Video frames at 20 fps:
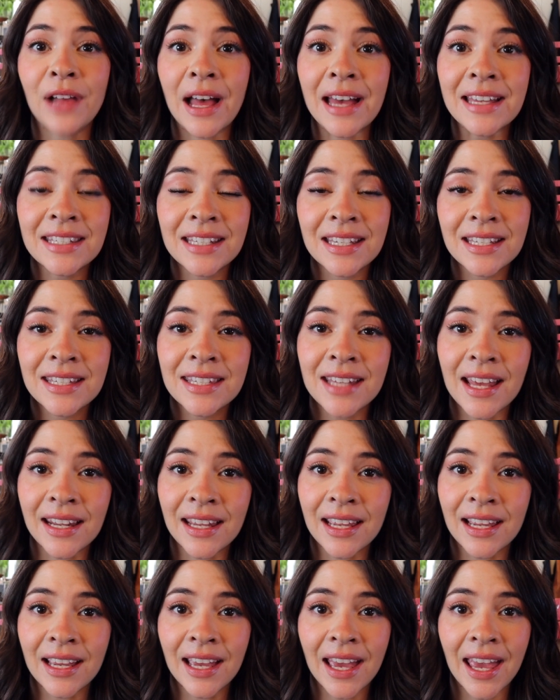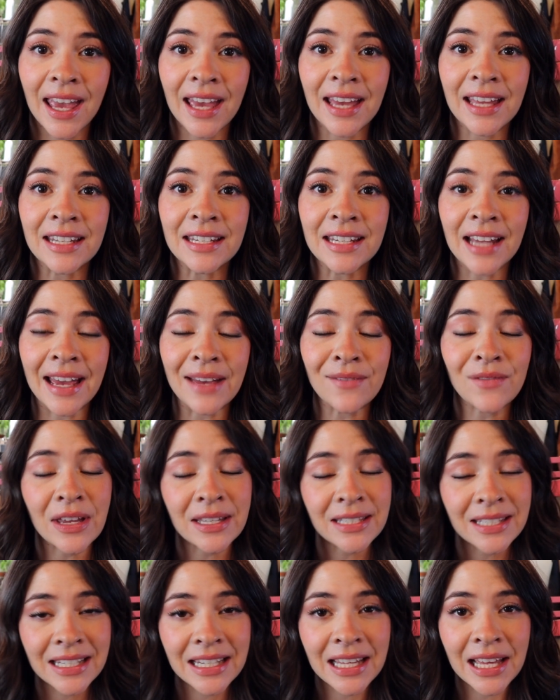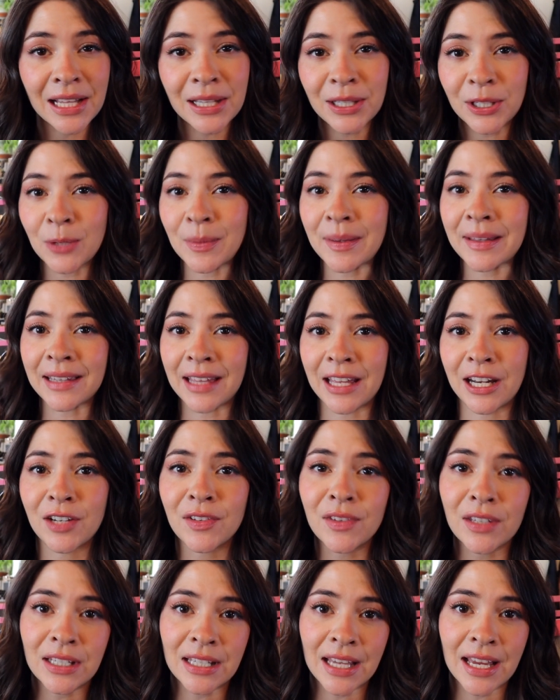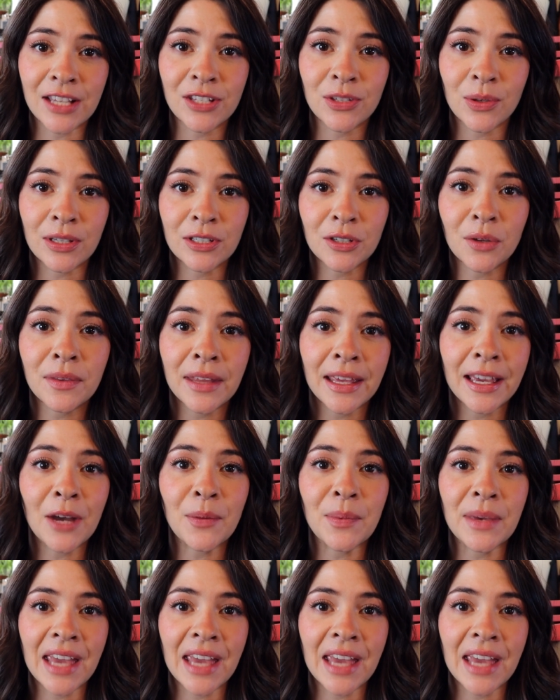flask is setting, and I invested it a little bit later in the day, so I don't think I'll be